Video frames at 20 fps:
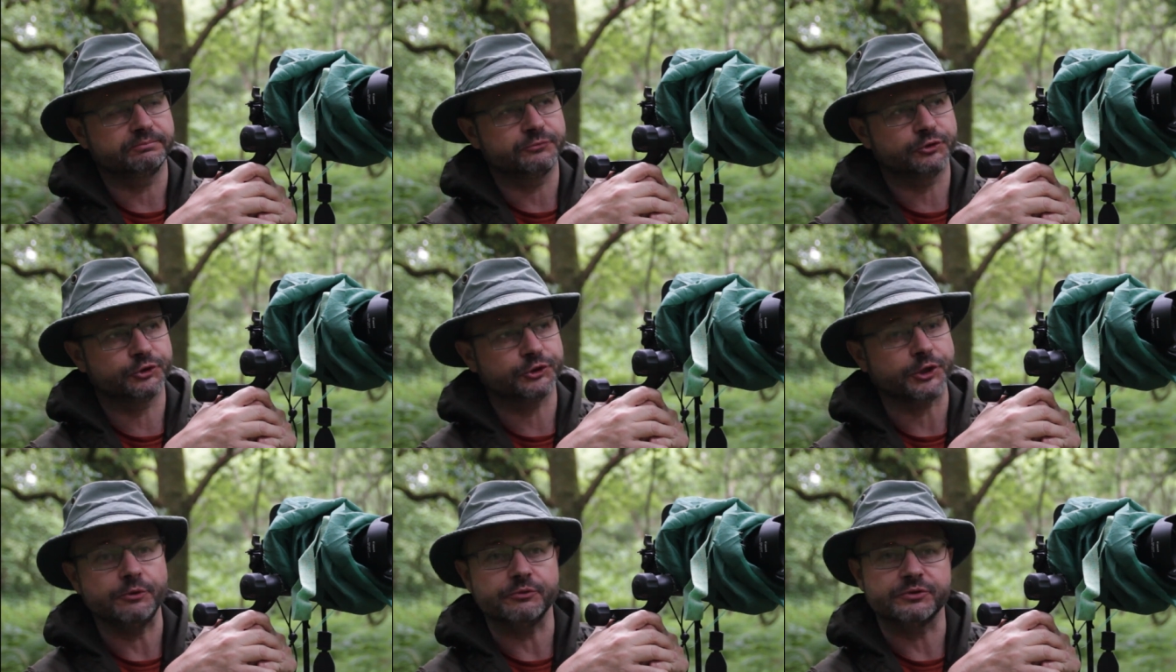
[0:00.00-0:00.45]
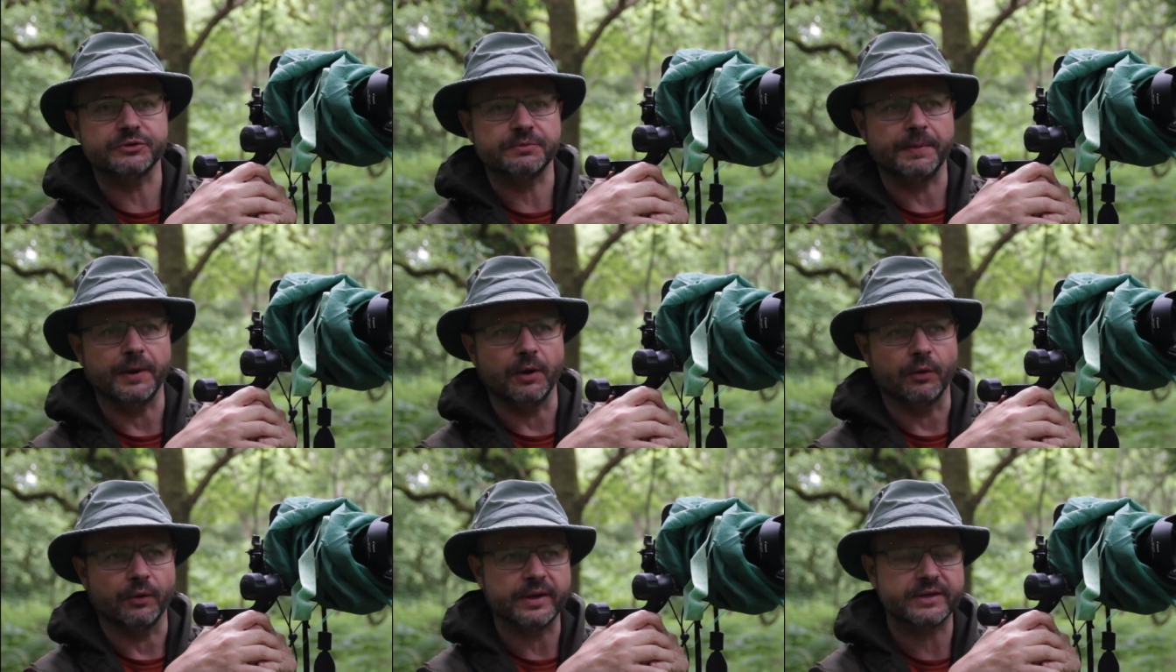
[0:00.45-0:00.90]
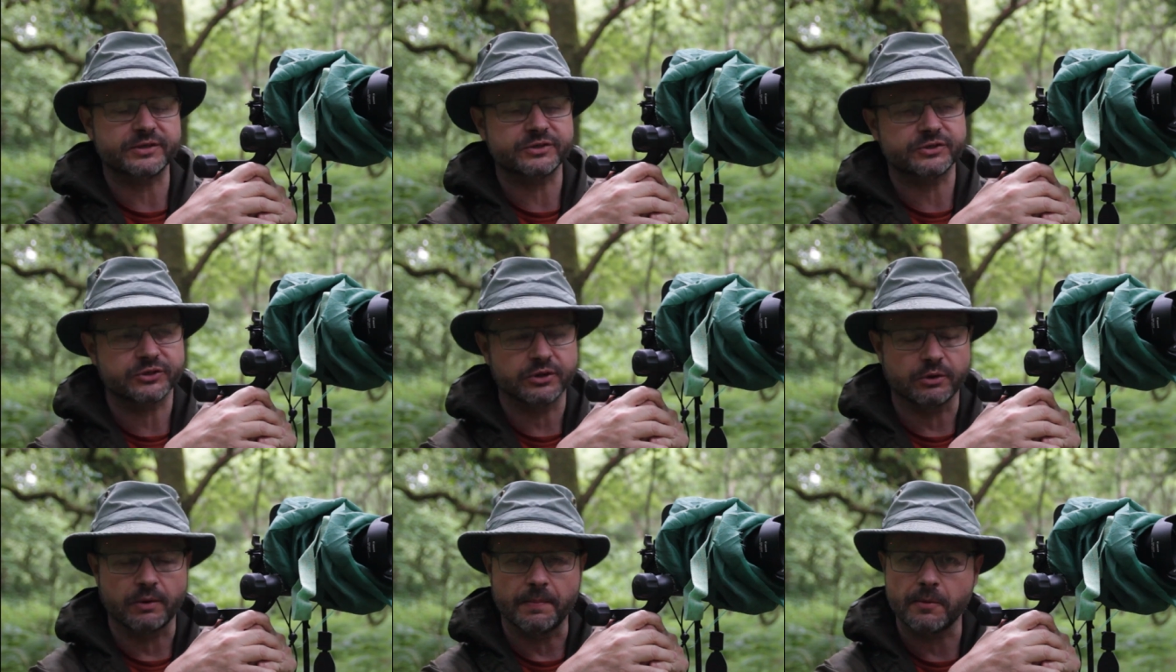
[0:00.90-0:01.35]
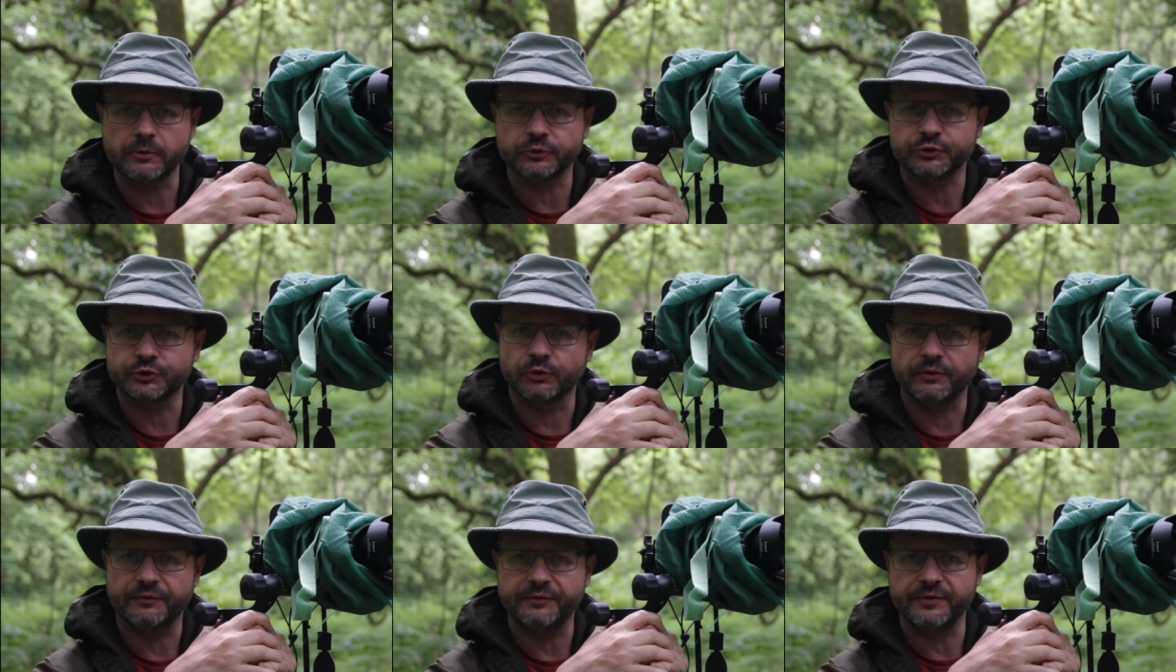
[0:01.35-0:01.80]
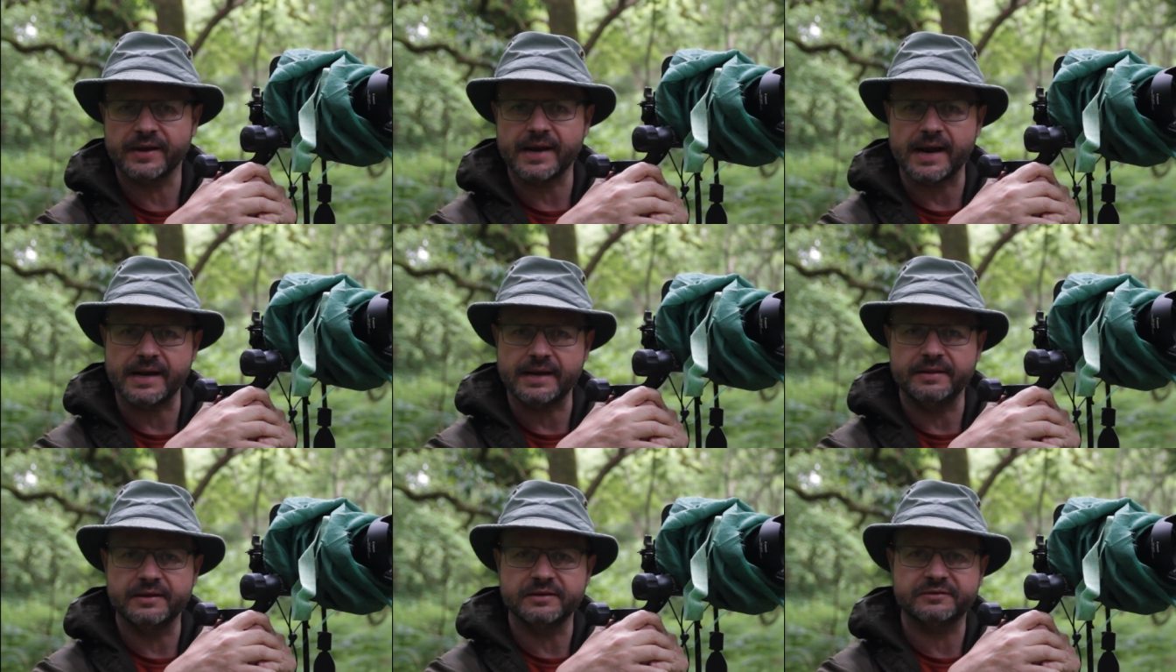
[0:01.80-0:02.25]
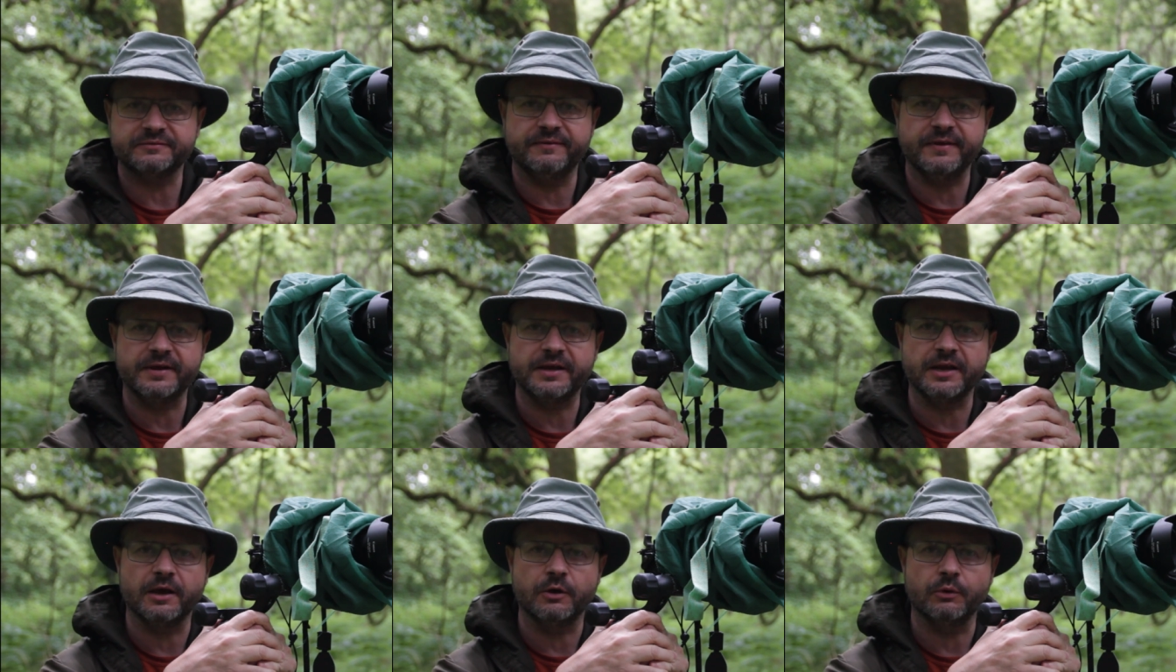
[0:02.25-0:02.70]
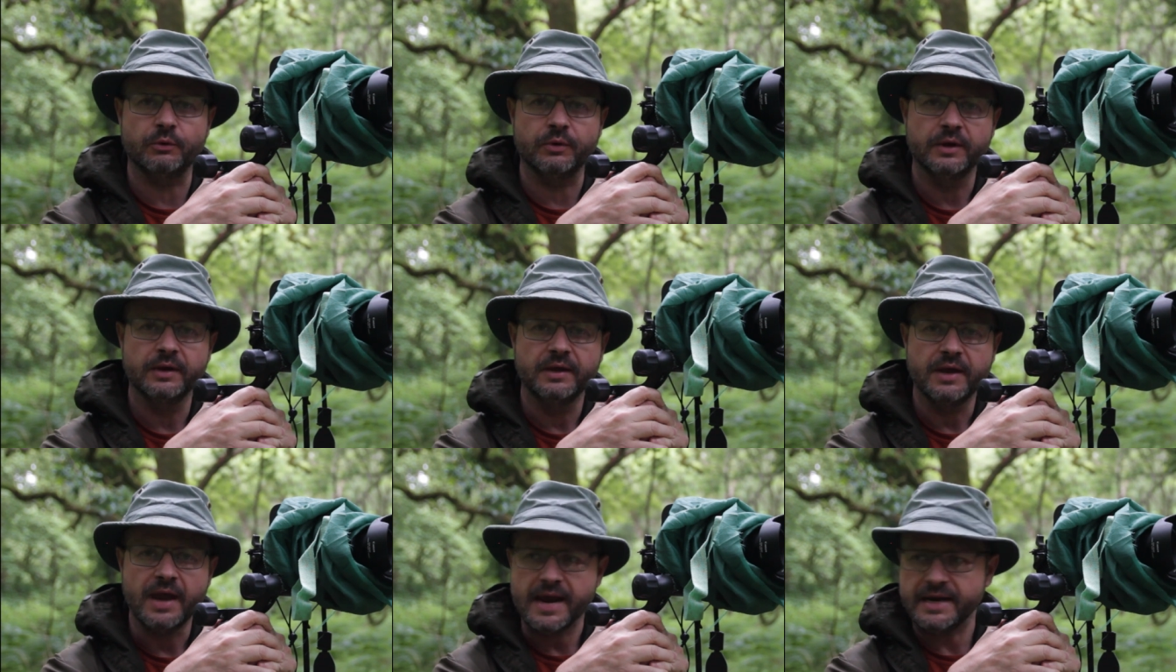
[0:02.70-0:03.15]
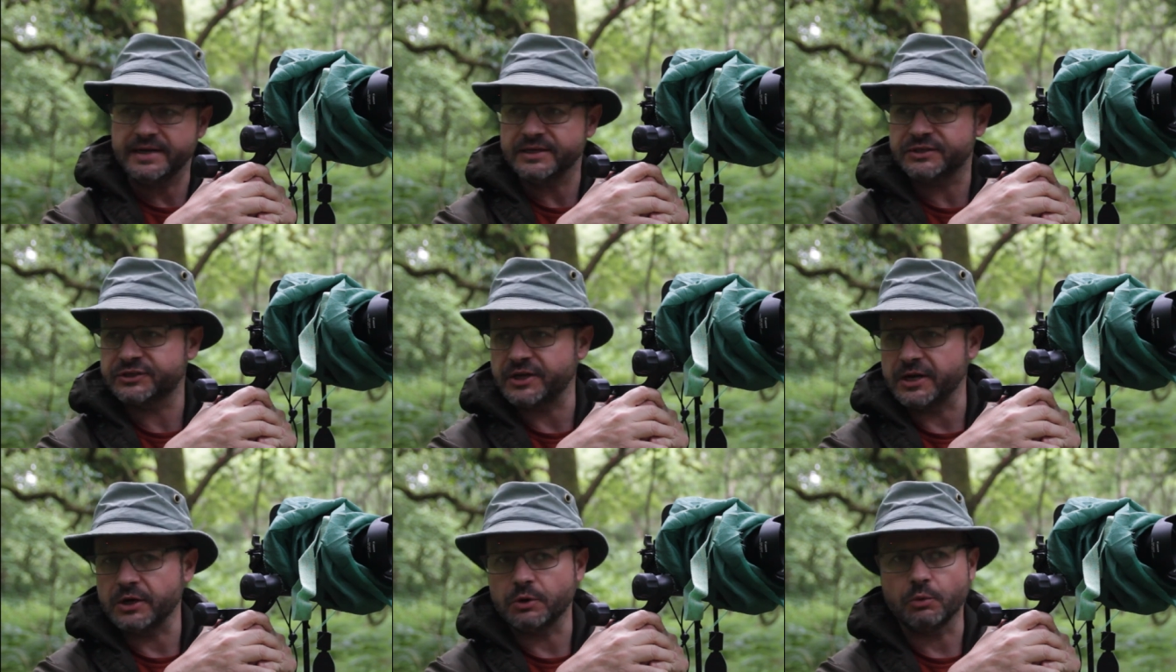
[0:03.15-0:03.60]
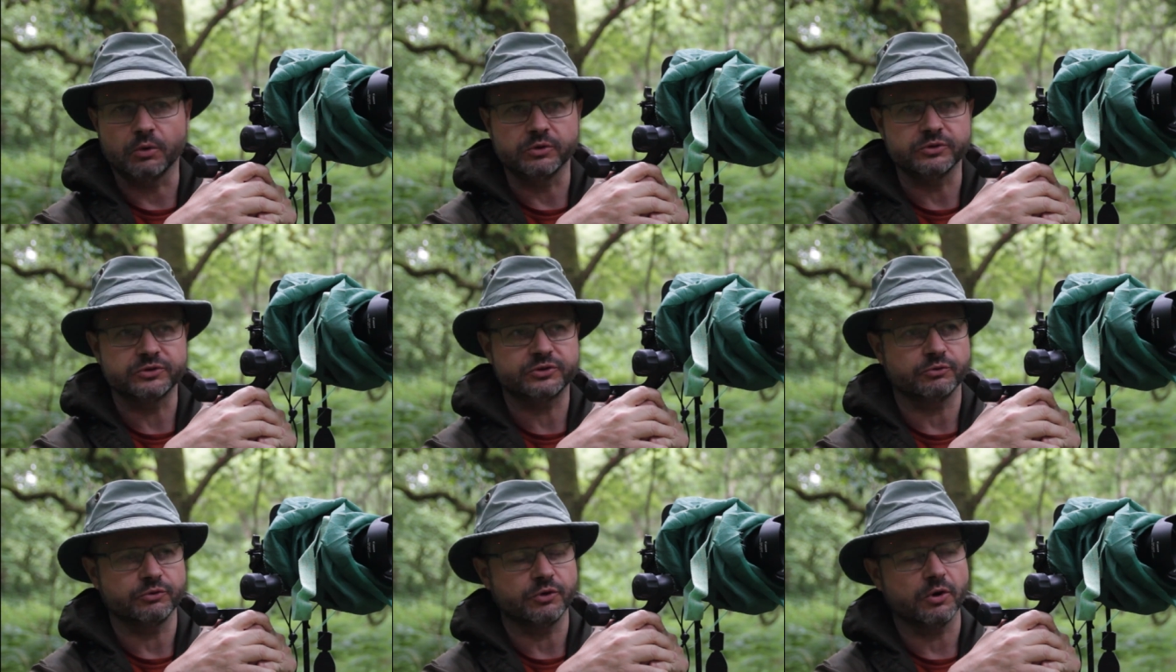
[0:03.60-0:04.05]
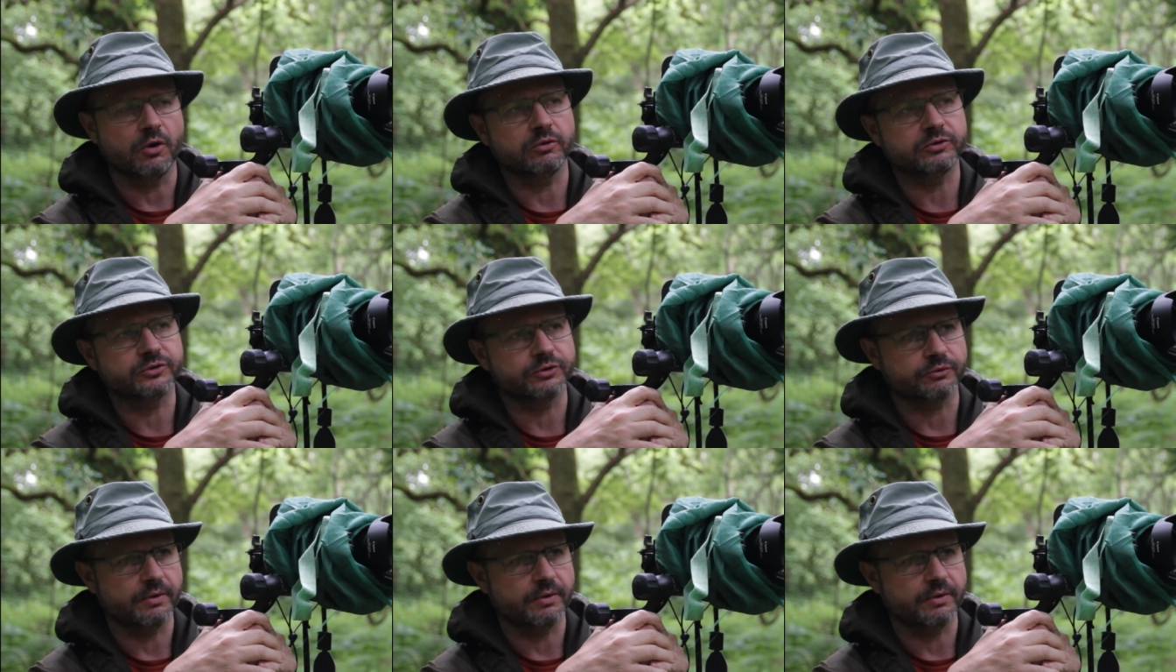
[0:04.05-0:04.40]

shoot, to be honest, so I'm not sure if you're getting this video in sequence or not,